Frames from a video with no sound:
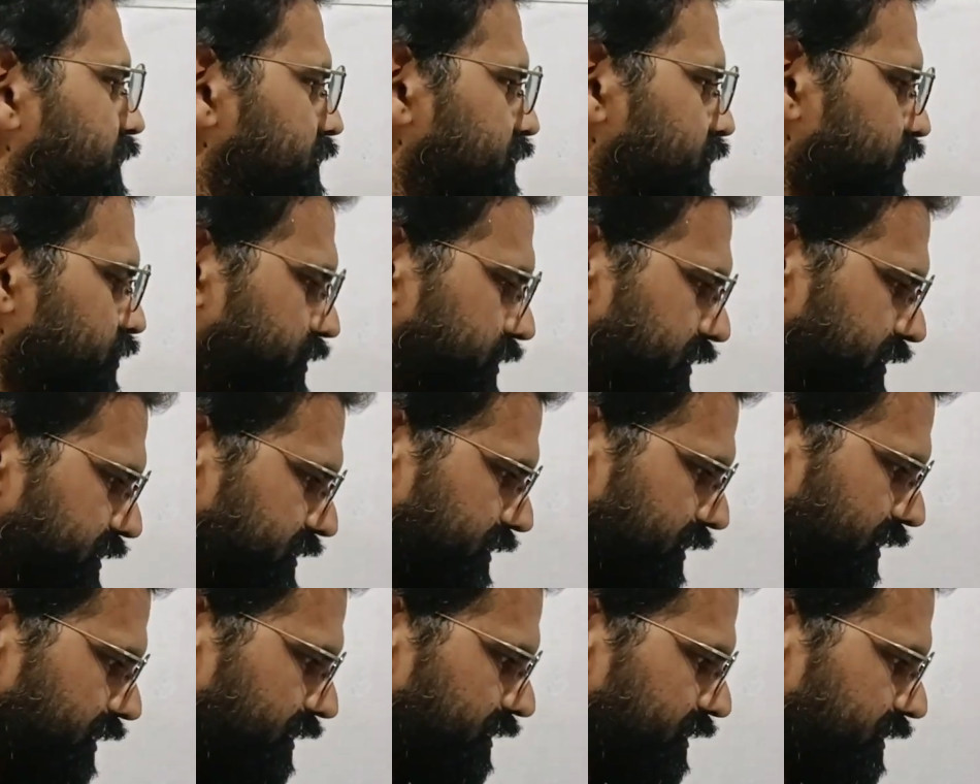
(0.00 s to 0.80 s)
So
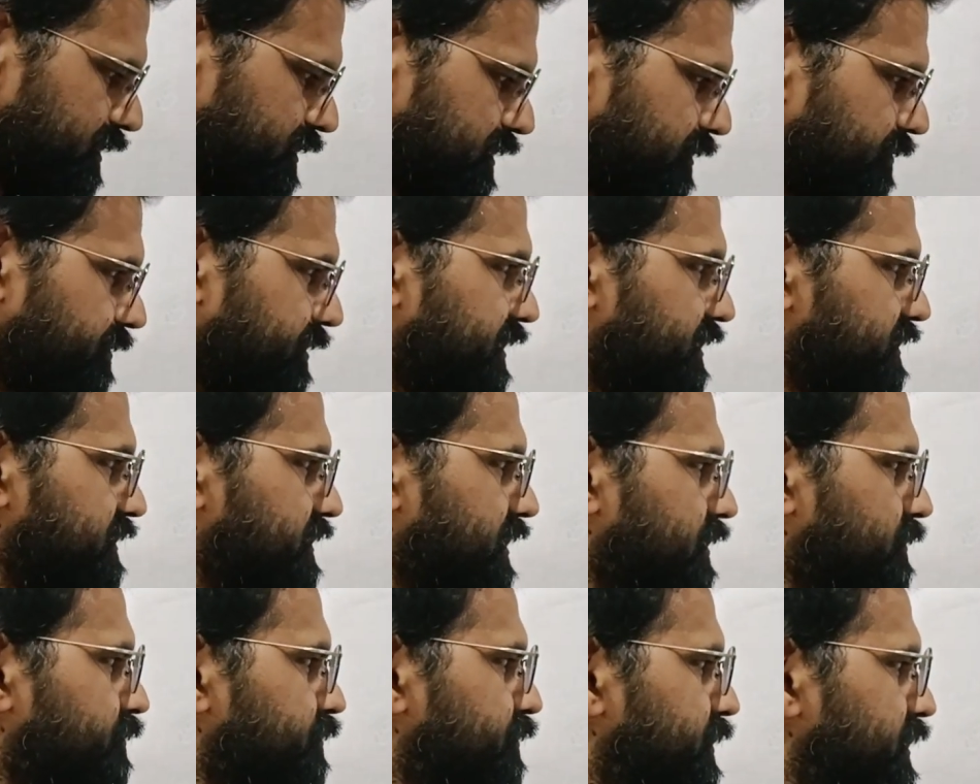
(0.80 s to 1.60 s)
these are the some
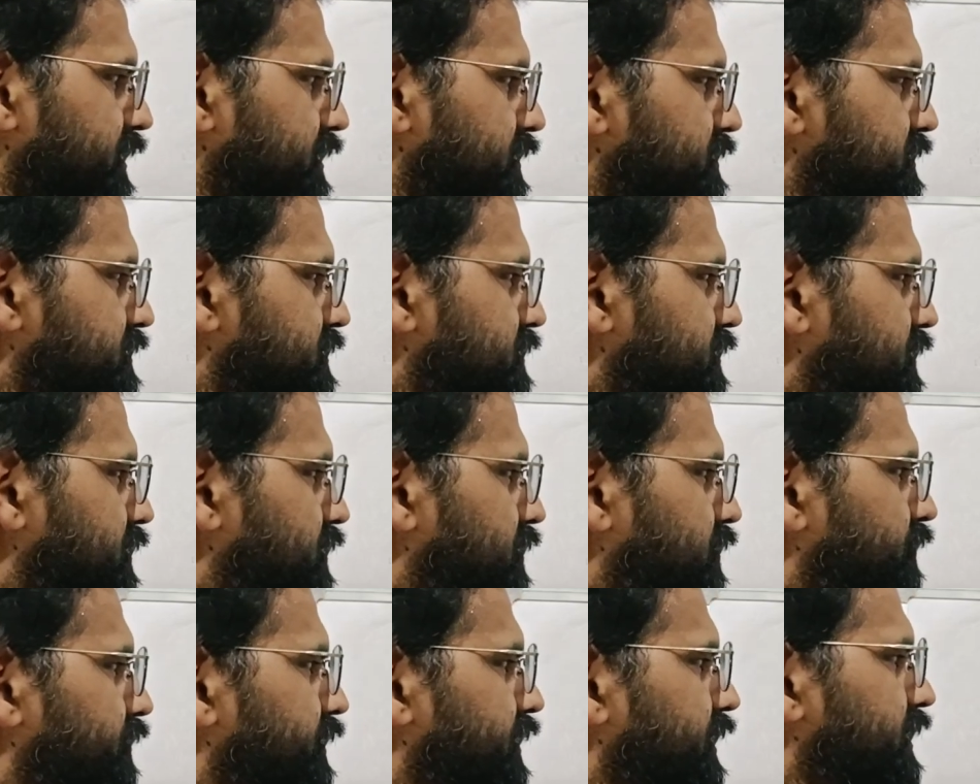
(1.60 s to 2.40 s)
examples
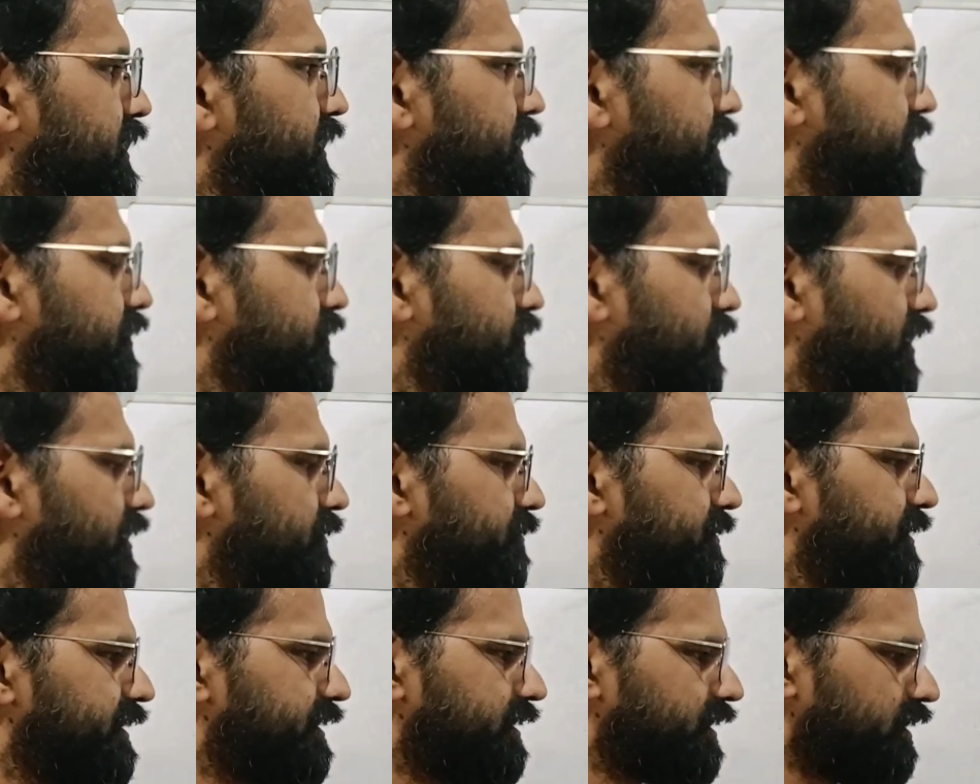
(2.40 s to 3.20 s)
where
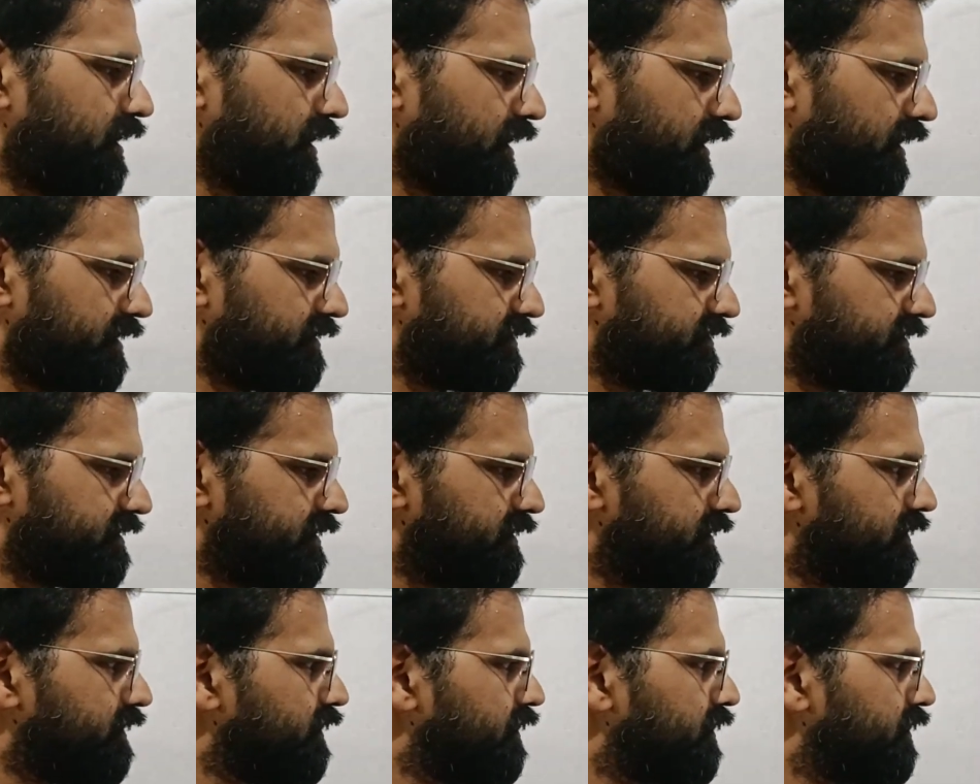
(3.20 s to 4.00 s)
environmental
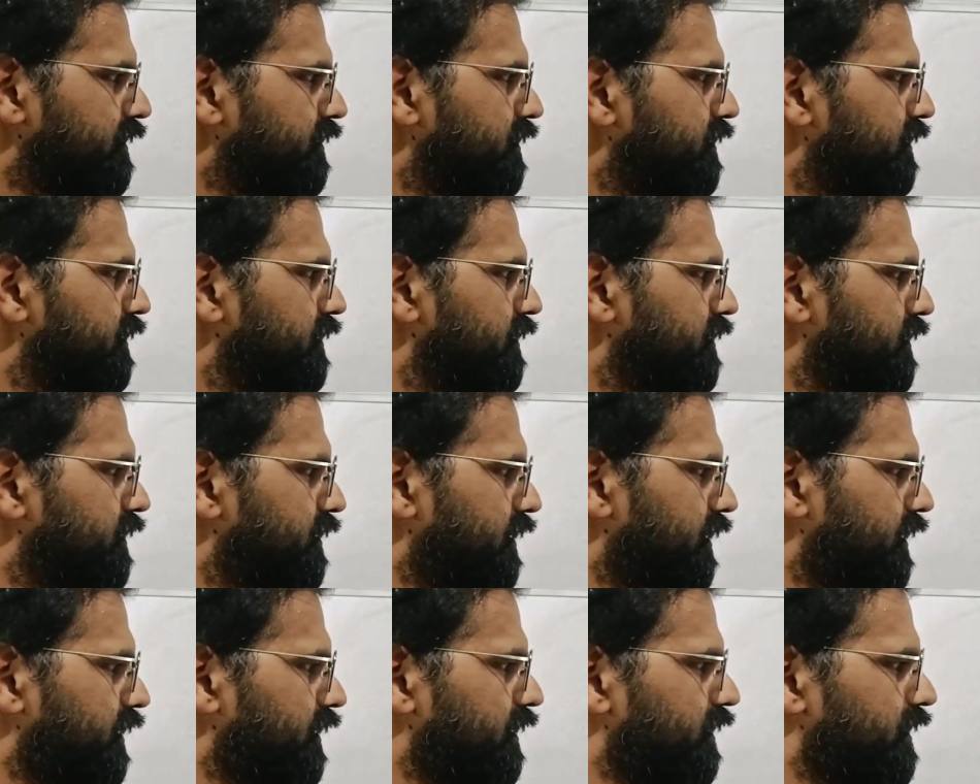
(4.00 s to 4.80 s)
hygiene
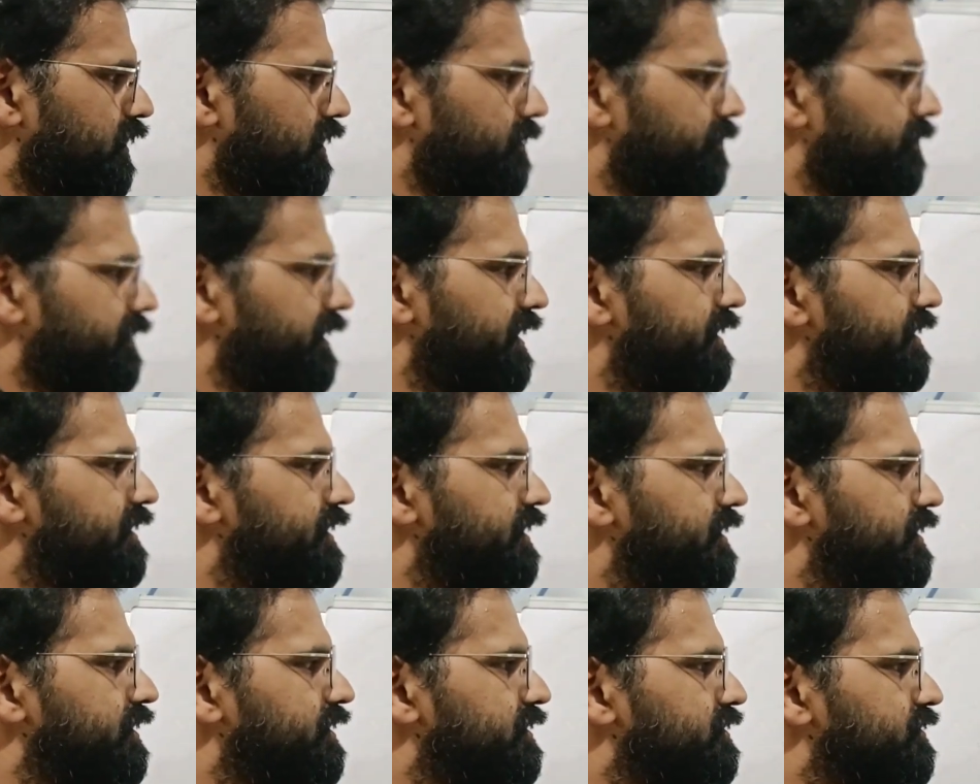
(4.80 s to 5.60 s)

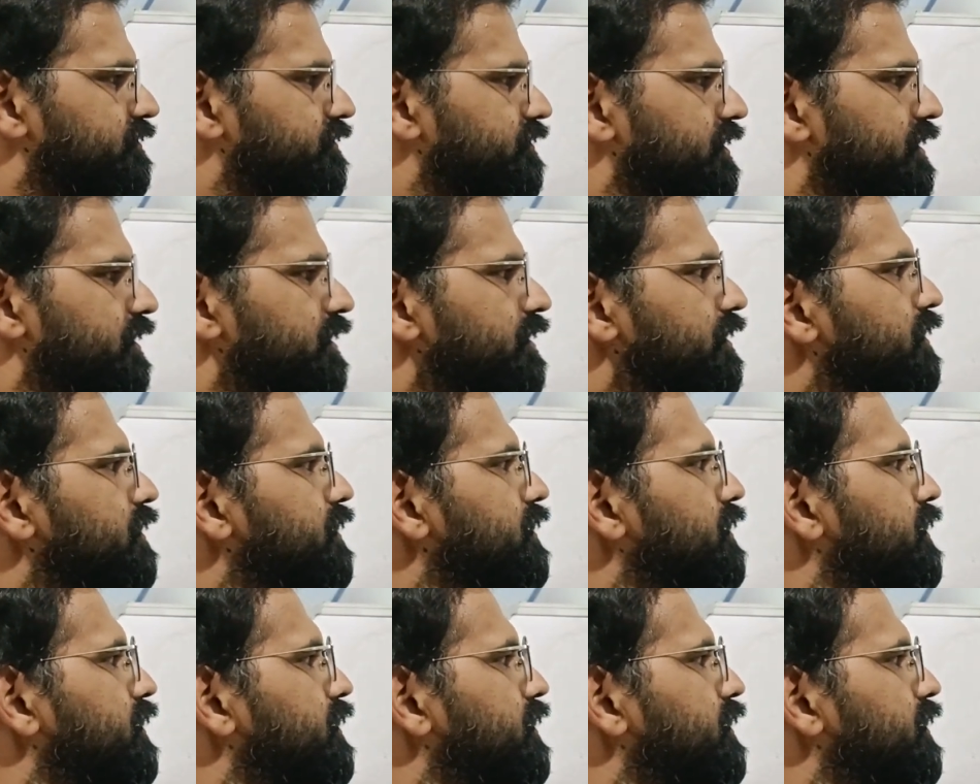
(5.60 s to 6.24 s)
maintenance will